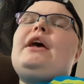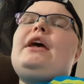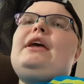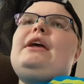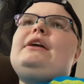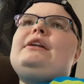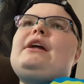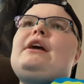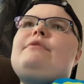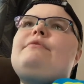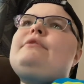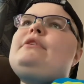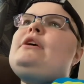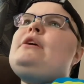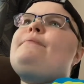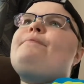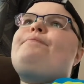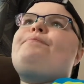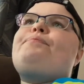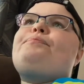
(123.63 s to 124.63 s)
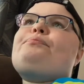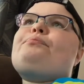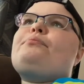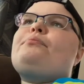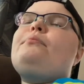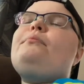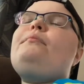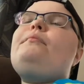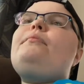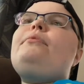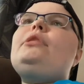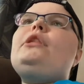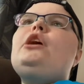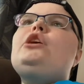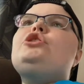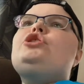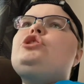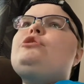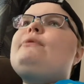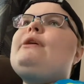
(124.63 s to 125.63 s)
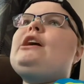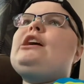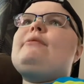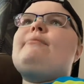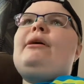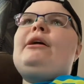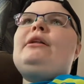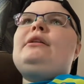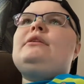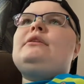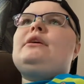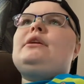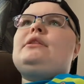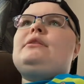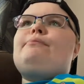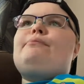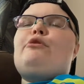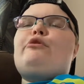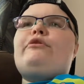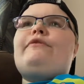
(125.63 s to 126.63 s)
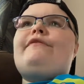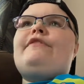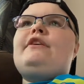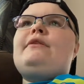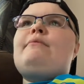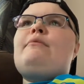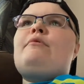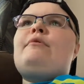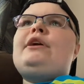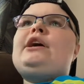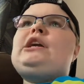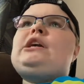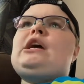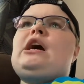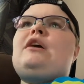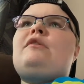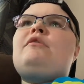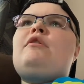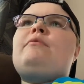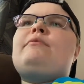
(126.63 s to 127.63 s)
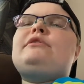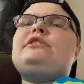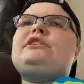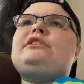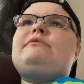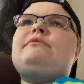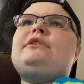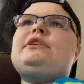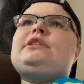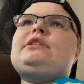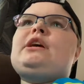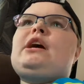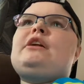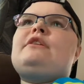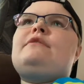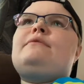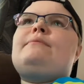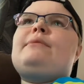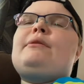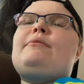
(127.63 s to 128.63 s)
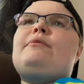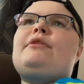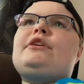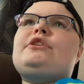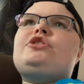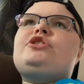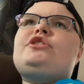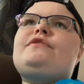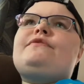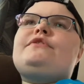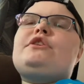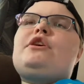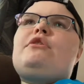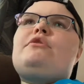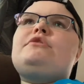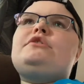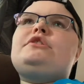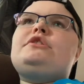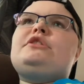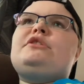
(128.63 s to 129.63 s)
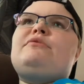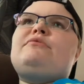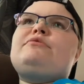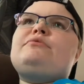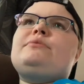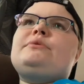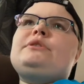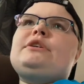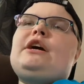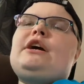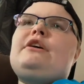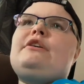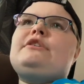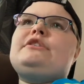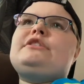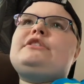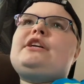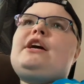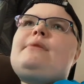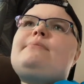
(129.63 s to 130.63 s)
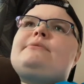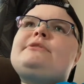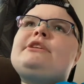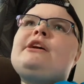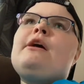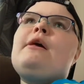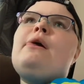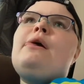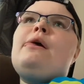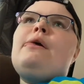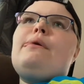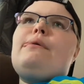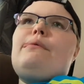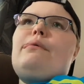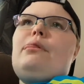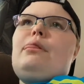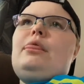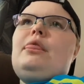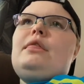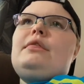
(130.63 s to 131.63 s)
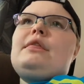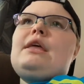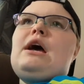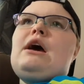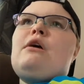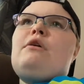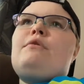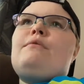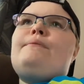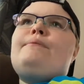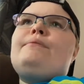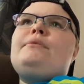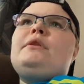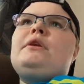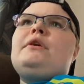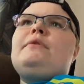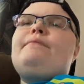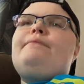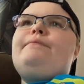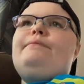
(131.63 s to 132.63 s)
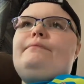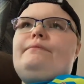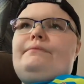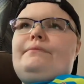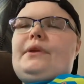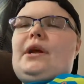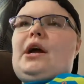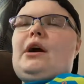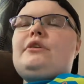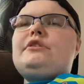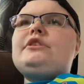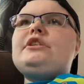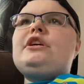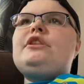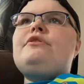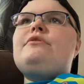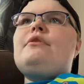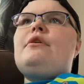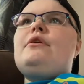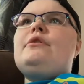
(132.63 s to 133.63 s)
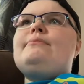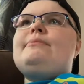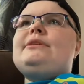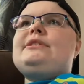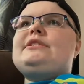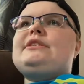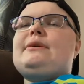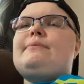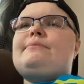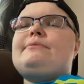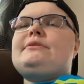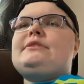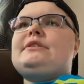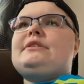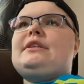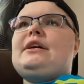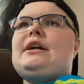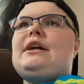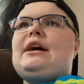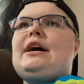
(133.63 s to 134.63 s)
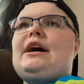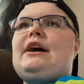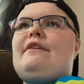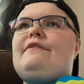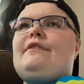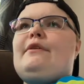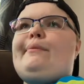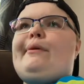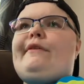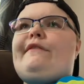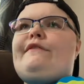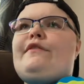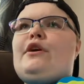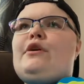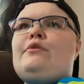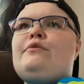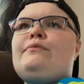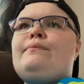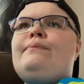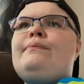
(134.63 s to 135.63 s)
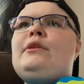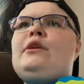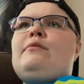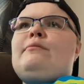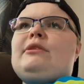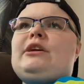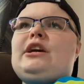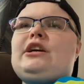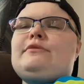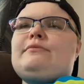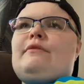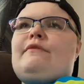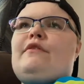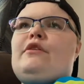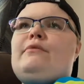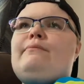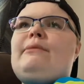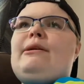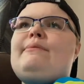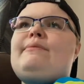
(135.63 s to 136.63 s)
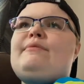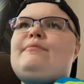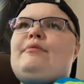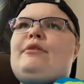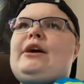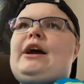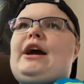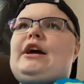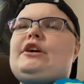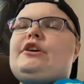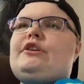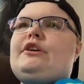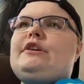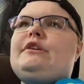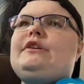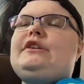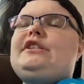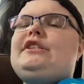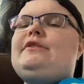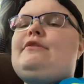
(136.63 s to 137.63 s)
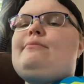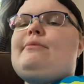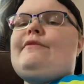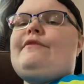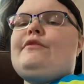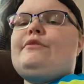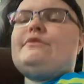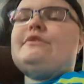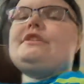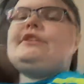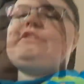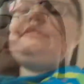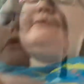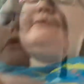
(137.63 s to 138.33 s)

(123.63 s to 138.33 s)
And I really do recommend both of them right now. We'll see what end of my work shift goes, see which one's higher in steps. Now, I'm also going to throw in my steps that I have on my phone, because my phone might be more accurate. Let's see what my phone says.